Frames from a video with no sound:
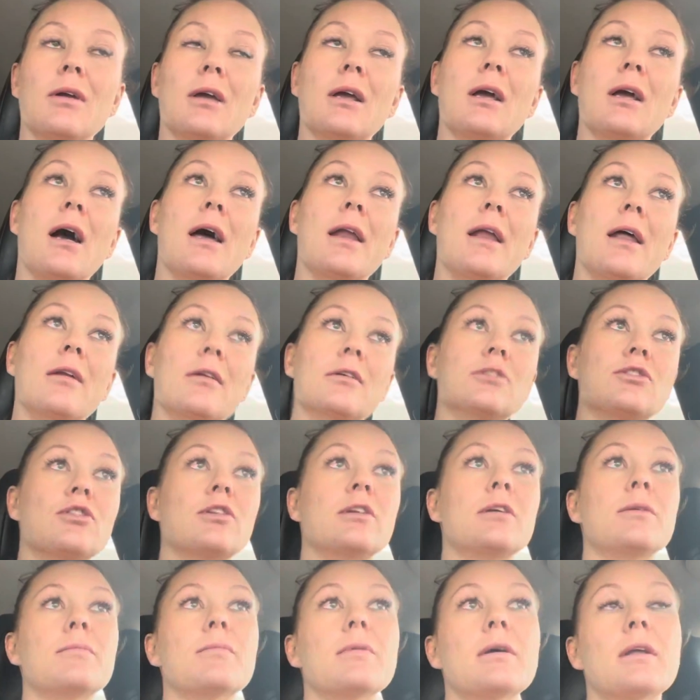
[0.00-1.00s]
got out of
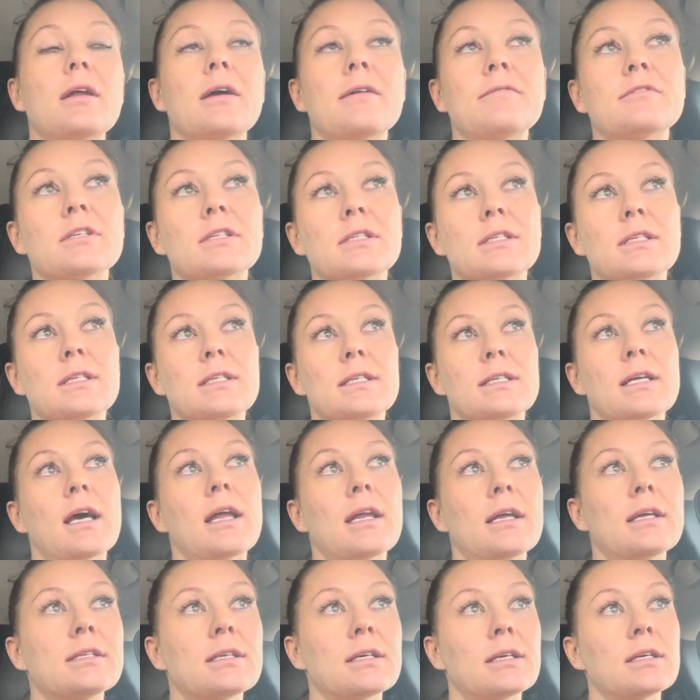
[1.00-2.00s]
treatment, I've just
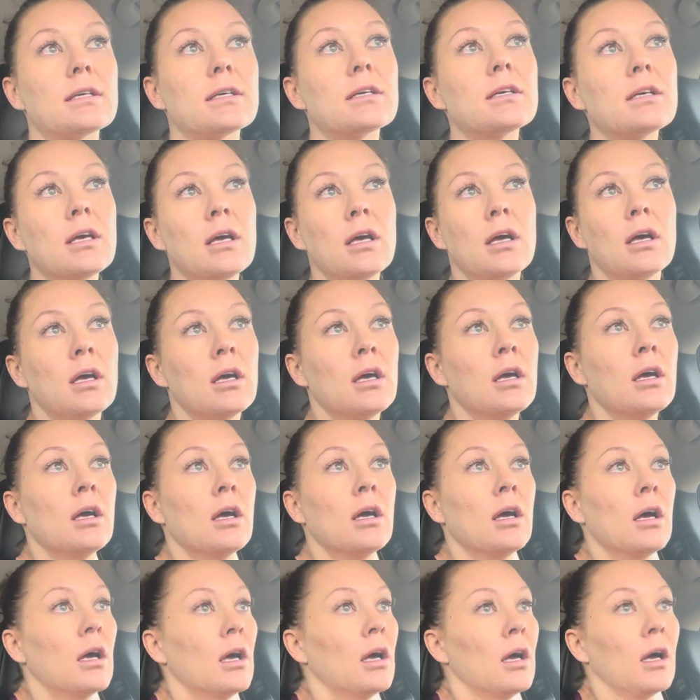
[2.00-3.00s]
decided to
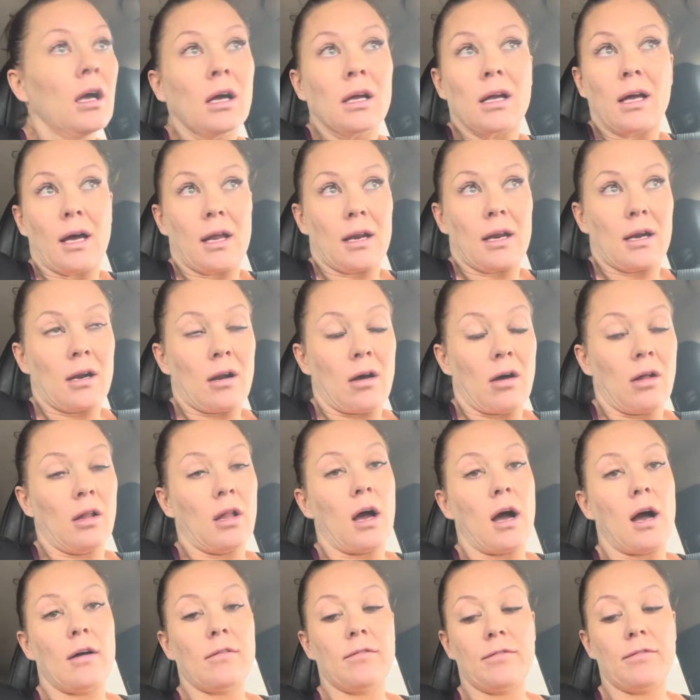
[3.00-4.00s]
cut it all
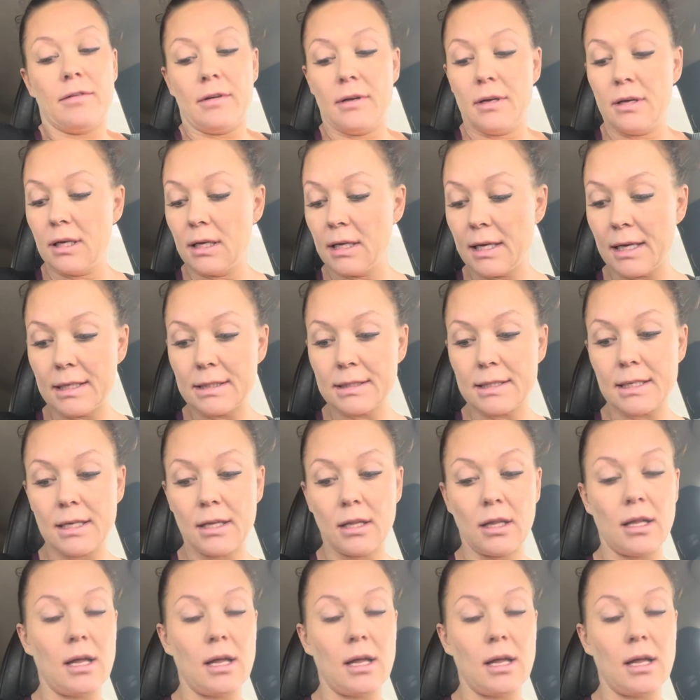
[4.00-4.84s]
off until